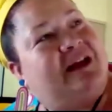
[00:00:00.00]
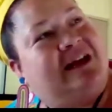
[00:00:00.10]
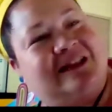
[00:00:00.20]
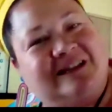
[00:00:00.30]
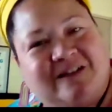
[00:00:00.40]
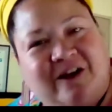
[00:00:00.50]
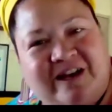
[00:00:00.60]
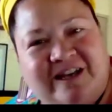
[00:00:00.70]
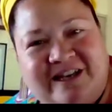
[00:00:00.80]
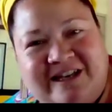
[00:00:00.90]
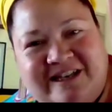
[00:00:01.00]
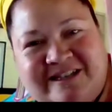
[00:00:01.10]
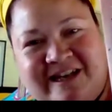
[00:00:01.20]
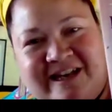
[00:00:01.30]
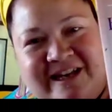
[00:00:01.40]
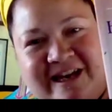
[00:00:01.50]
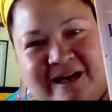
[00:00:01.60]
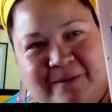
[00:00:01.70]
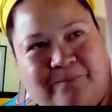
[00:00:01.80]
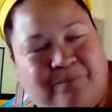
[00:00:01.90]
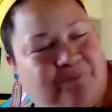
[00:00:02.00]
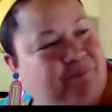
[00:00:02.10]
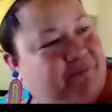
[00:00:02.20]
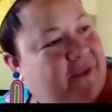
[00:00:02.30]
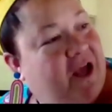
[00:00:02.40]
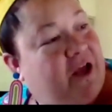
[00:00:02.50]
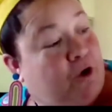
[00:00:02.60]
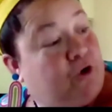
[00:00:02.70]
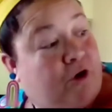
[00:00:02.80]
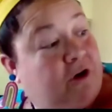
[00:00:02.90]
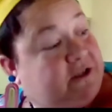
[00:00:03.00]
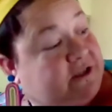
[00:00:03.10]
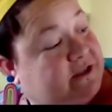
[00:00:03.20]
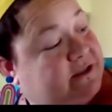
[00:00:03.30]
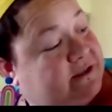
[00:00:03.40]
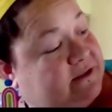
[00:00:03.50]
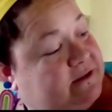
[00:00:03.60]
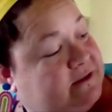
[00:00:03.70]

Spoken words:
This guy, he is an oncologist.